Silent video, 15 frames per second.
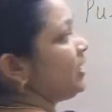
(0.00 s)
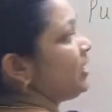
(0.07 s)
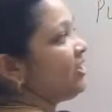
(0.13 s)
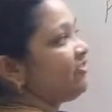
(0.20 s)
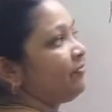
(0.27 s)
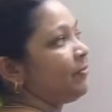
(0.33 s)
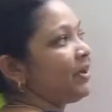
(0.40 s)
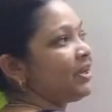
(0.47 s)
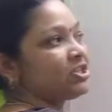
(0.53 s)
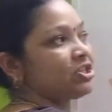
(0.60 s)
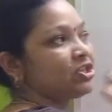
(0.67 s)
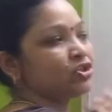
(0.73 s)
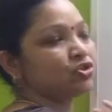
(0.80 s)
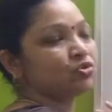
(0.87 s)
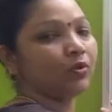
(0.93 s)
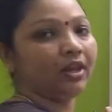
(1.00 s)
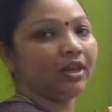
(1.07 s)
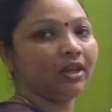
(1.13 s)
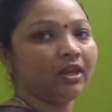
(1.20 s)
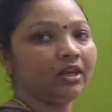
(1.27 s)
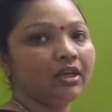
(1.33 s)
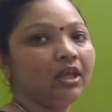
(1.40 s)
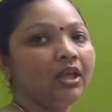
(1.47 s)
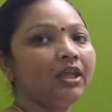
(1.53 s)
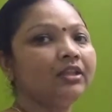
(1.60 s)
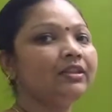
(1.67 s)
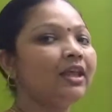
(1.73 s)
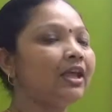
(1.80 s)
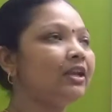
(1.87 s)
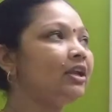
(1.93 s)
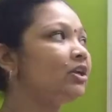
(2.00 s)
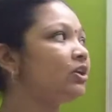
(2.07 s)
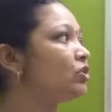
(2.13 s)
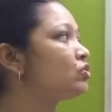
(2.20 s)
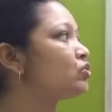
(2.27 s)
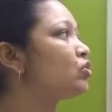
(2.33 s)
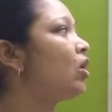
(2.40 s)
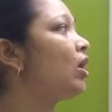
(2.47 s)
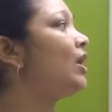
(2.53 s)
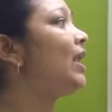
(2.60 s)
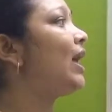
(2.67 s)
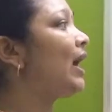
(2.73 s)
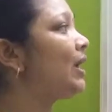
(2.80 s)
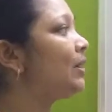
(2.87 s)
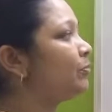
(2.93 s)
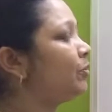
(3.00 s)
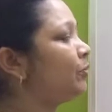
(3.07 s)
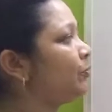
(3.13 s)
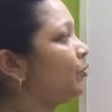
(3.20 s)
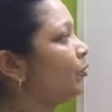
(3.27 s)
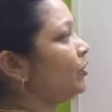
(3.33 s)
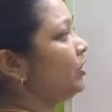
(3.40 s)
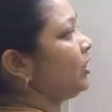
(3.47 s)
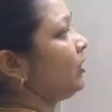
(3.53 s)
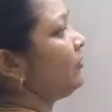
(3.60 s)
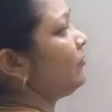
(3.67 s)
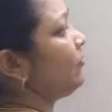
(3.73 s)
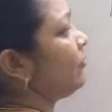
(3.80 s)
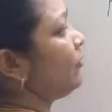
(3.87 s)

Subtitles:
leaf base is swollen, then it is called hypopodium.